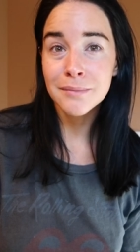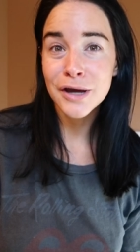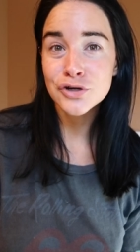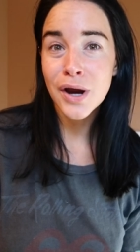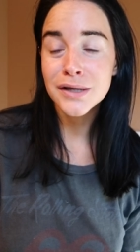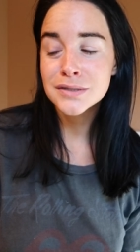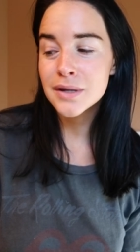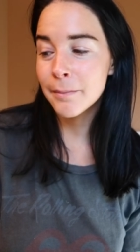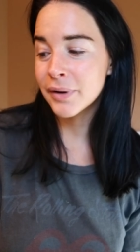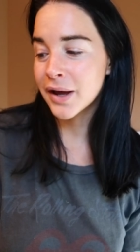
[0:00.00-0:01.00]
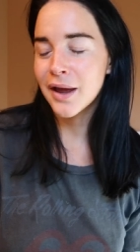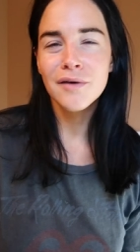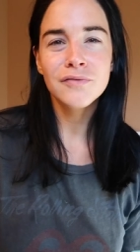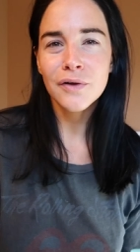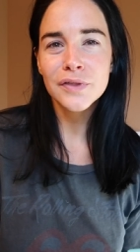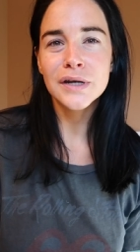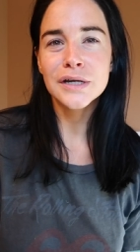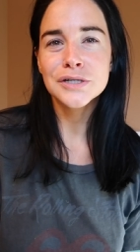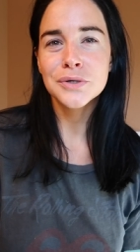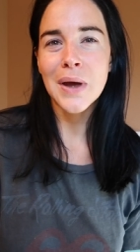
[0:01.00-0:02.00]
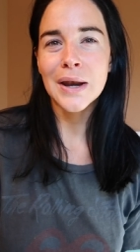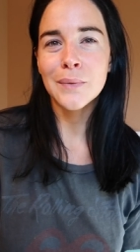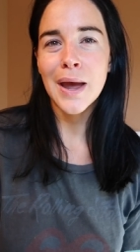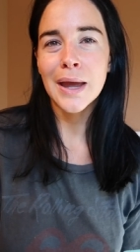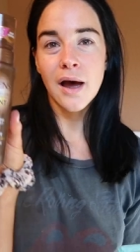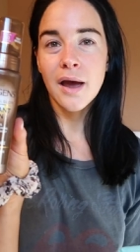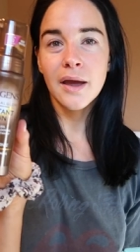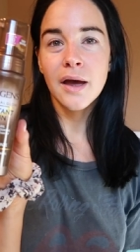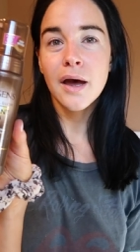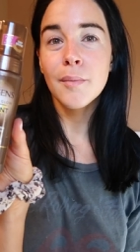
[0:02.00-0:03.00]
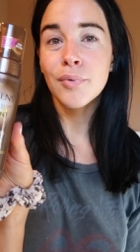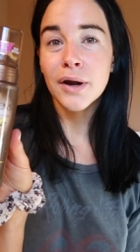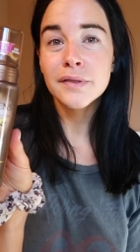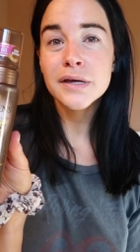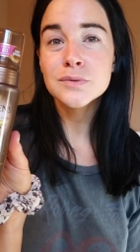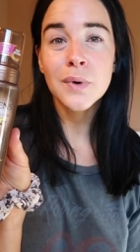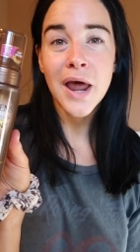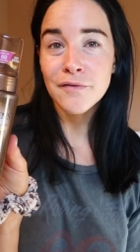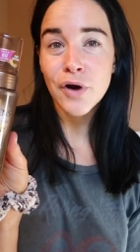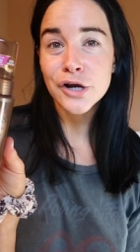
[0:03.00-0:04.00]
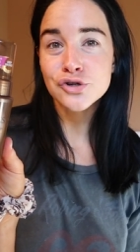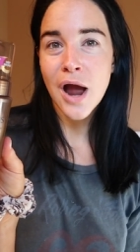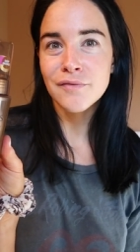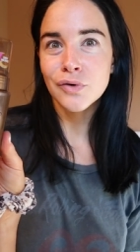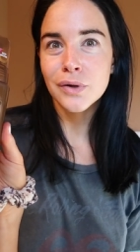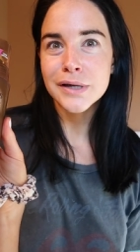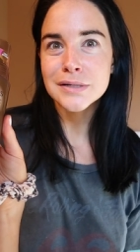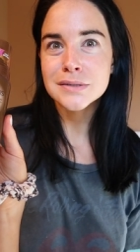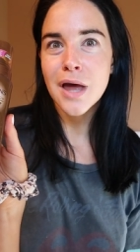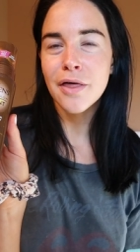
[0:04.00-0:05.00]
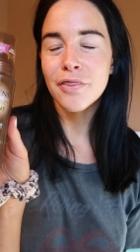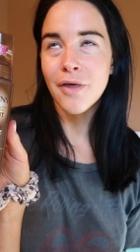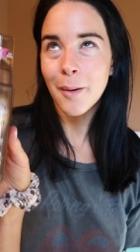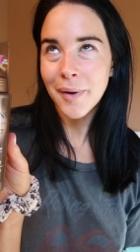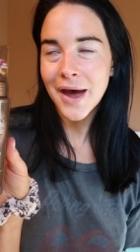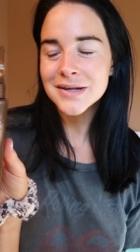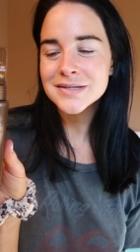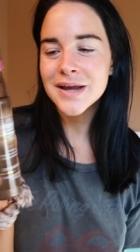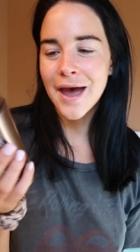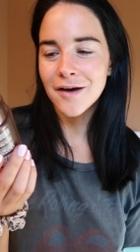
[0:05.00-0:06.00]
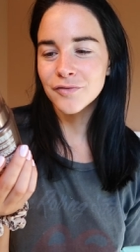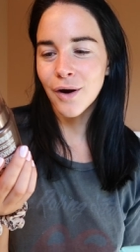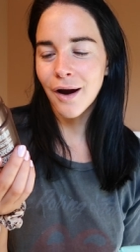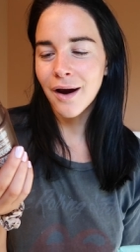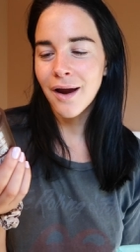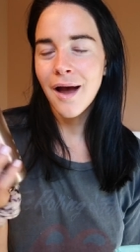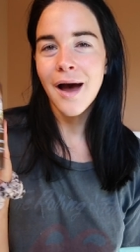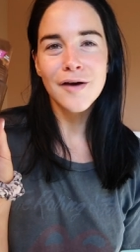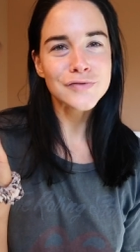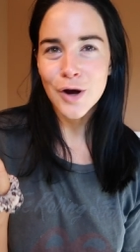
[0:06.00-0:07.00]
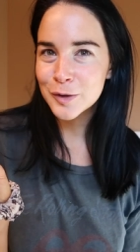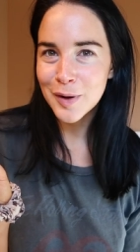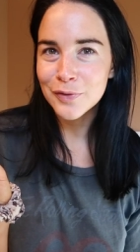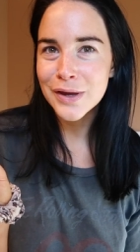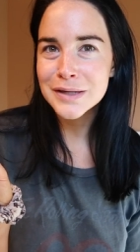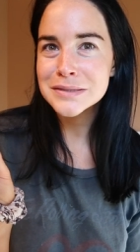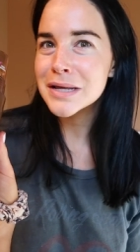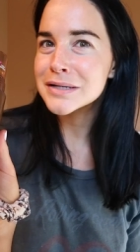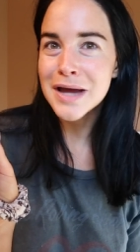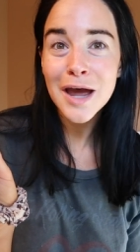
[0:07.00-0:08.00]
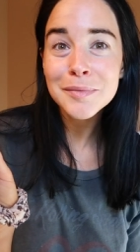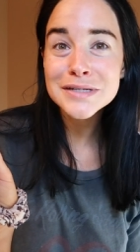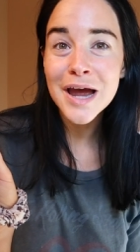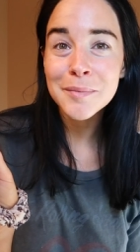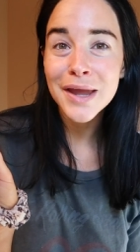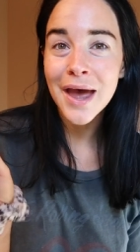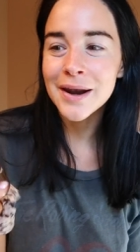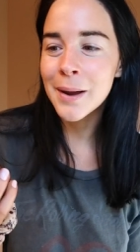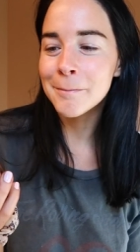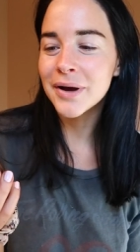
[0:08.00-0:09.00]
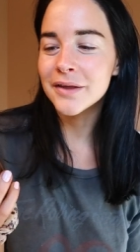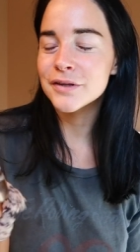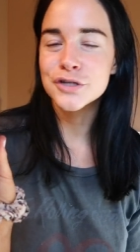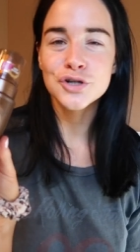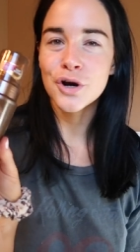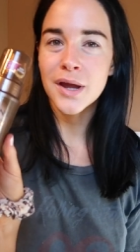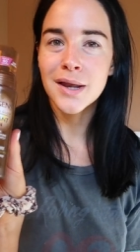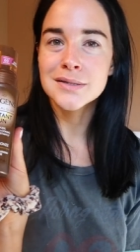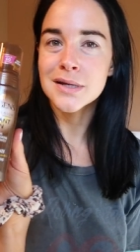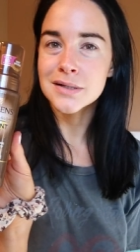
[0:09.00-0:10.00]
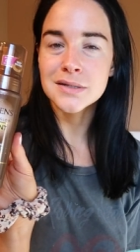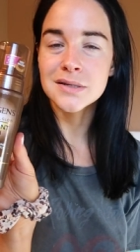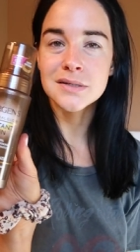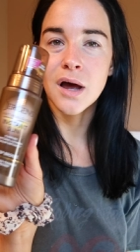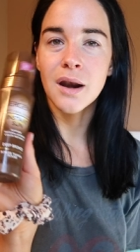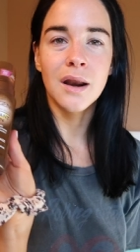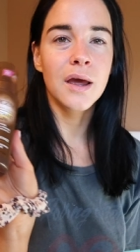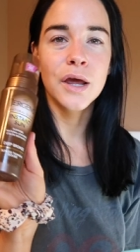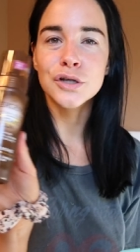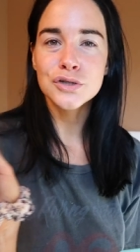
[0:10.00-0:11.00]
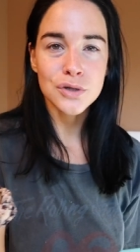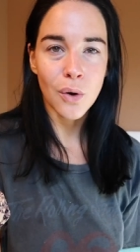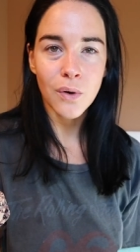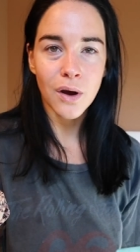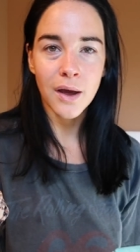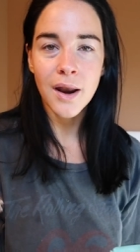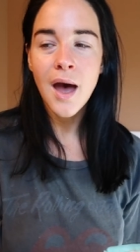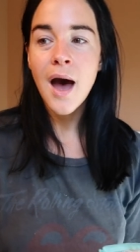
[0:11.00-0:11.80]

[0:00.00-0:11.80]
in my dress, but felt the need to anyway. I bring this whenever I travel. It's the best ever. I've talked about this time and time again, but this Jergens Instant Sun, it's so good.